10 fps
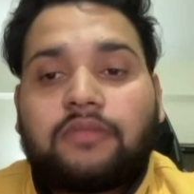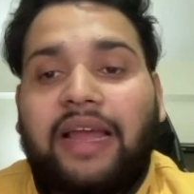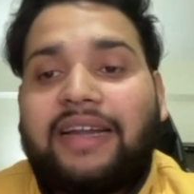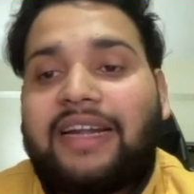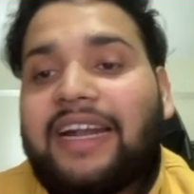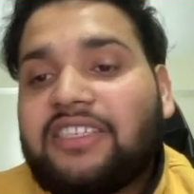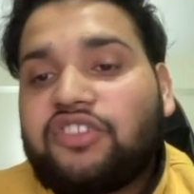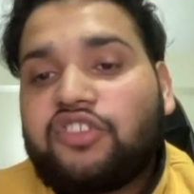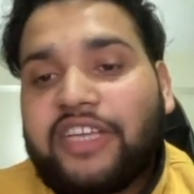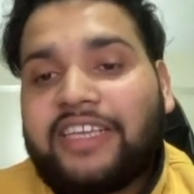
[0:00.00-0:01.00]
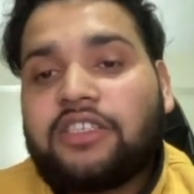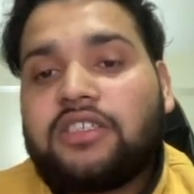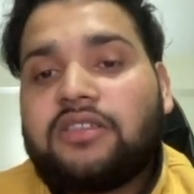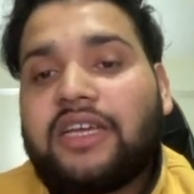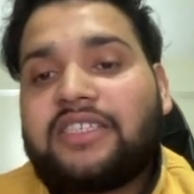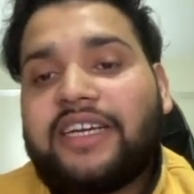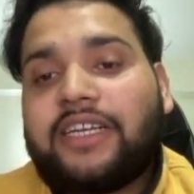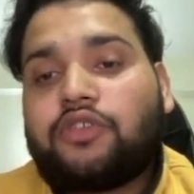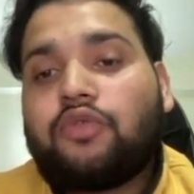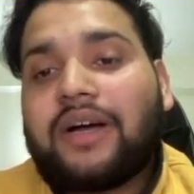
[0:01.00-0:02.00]
and let's change the
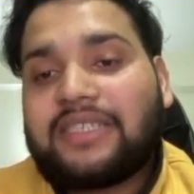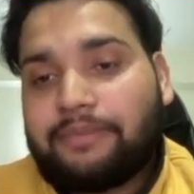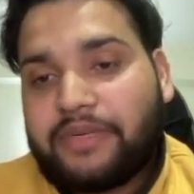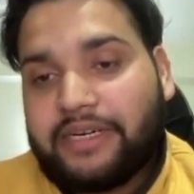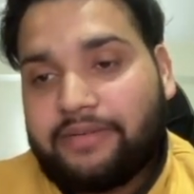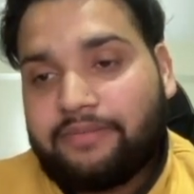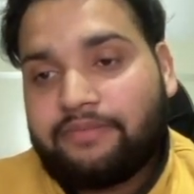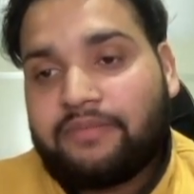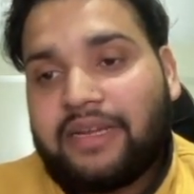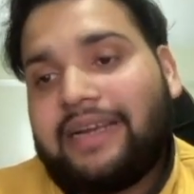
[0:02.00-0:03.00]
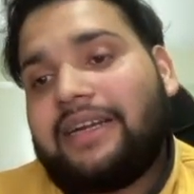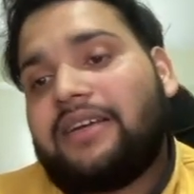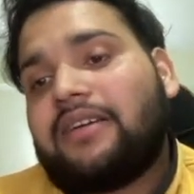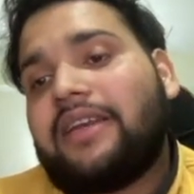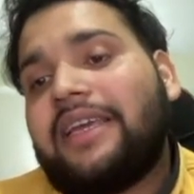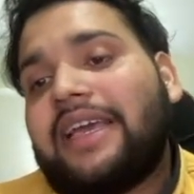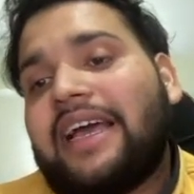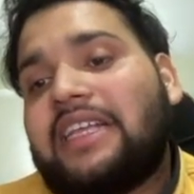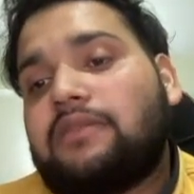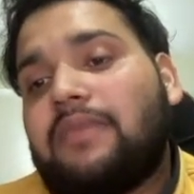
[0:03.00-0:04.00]
status to accepted and click
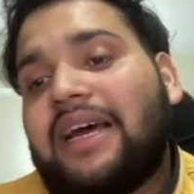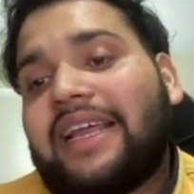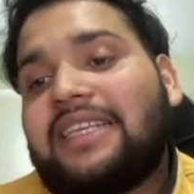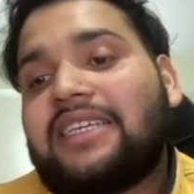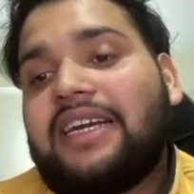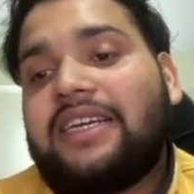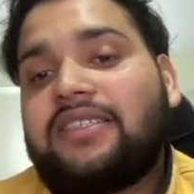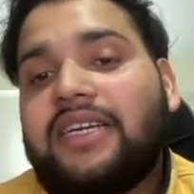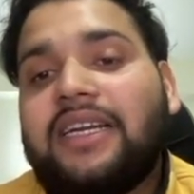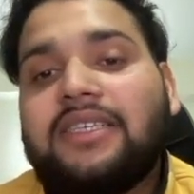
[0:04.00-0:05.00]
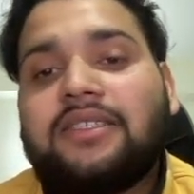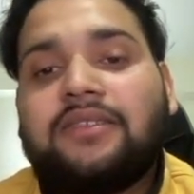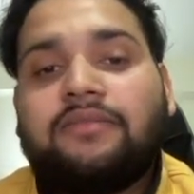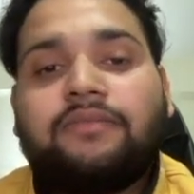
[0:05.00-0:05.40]
as mark as current status.